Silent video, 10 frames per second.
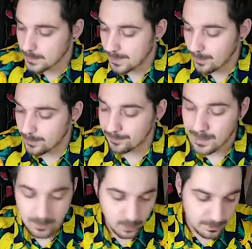Now, if
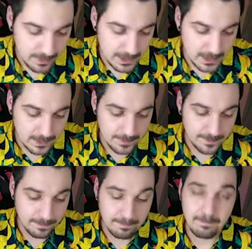that would be
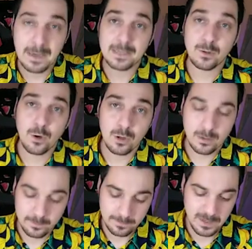my dog,
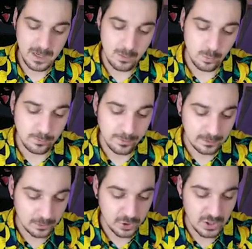I would
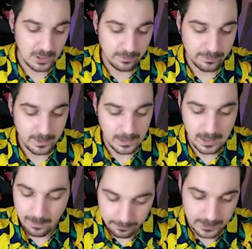feel safe
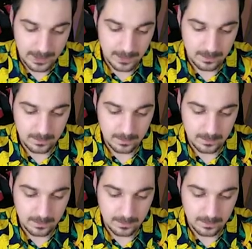every day.